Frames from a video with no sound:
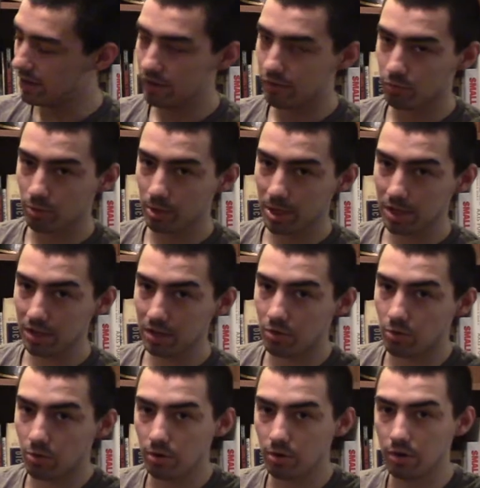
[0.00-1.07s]
ring,
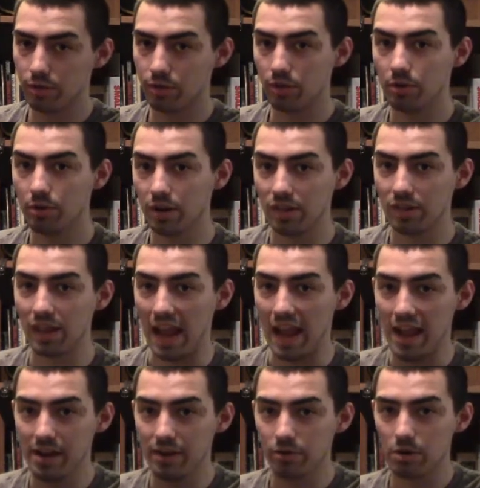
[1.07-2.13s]
or is known as the
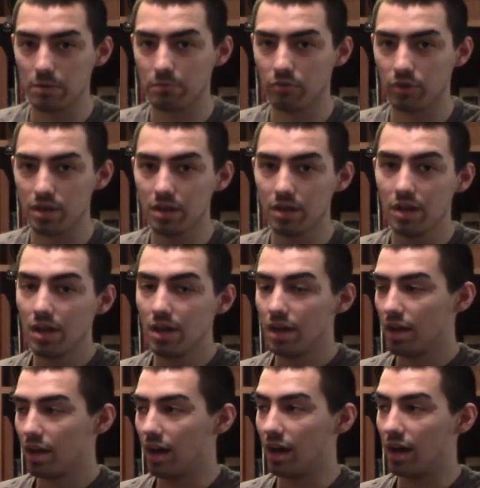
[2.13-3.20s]
hand grip ring,
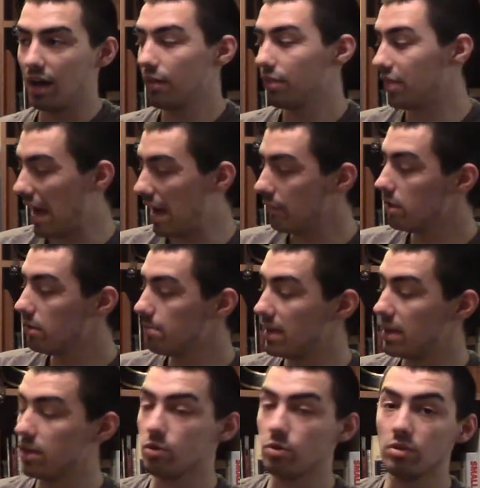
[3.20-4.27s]
that would have
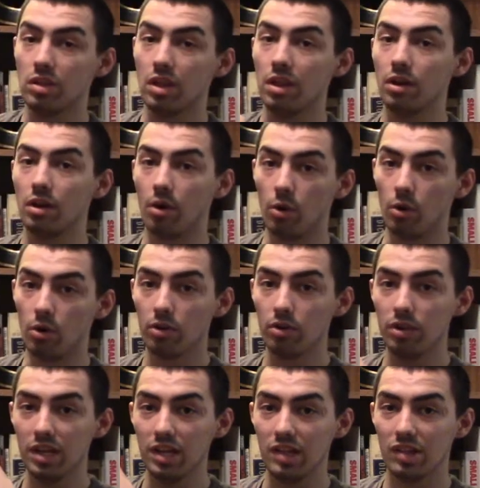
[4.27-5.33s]
been used in
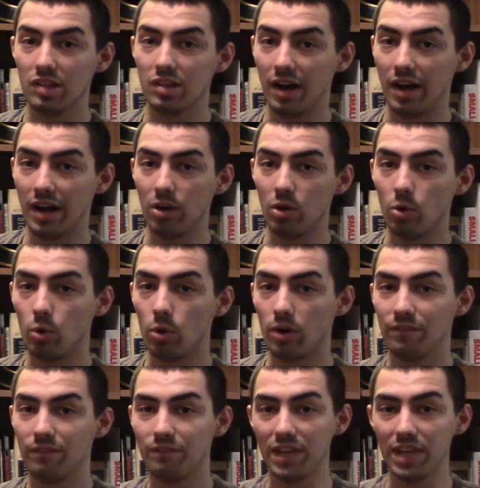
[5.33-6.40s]
early style
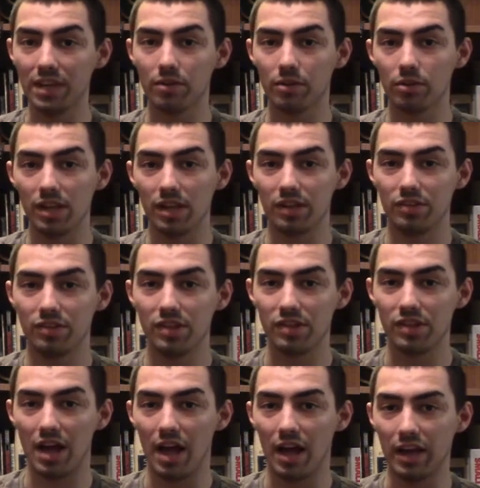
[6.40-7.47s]
or fingerless
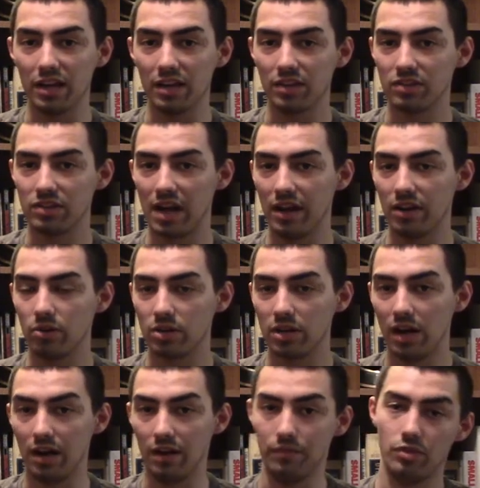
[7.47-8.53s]
design style
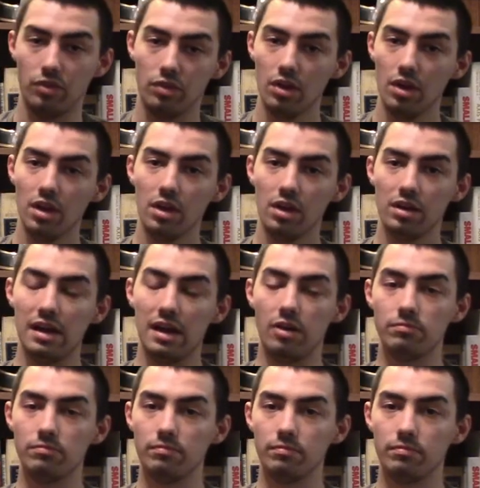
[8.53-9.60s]
cuffs.
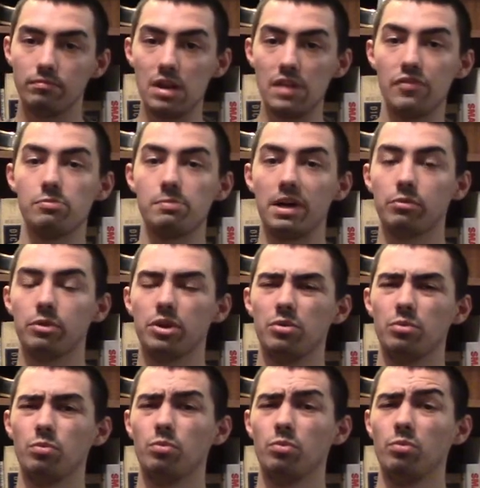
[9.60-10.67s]
Now, many of you might
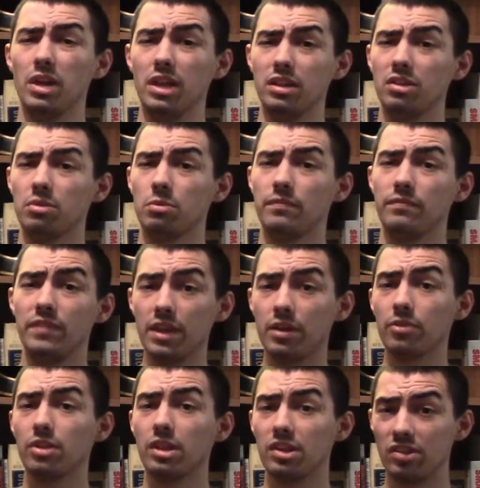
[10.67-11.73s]
want to, wait, there were
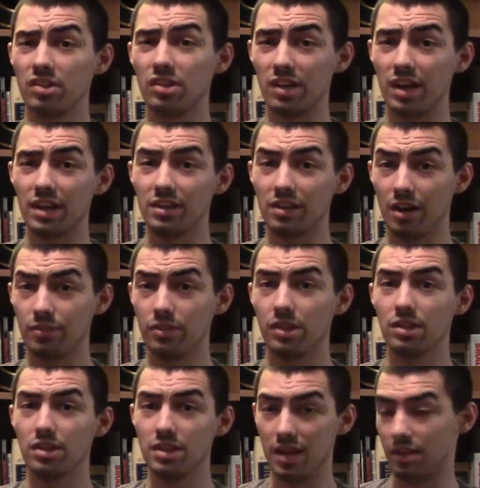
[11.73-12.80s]
fingerless design
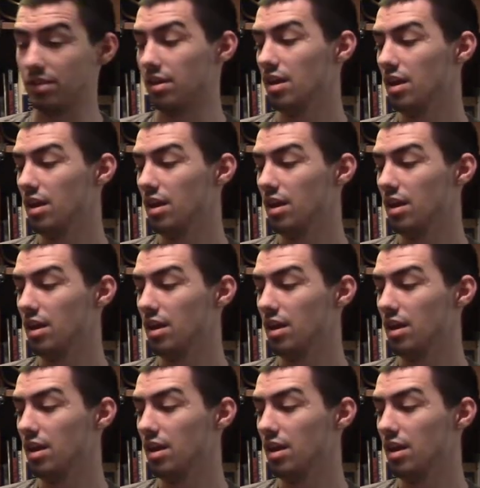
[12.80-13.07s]
cuffs? Yes.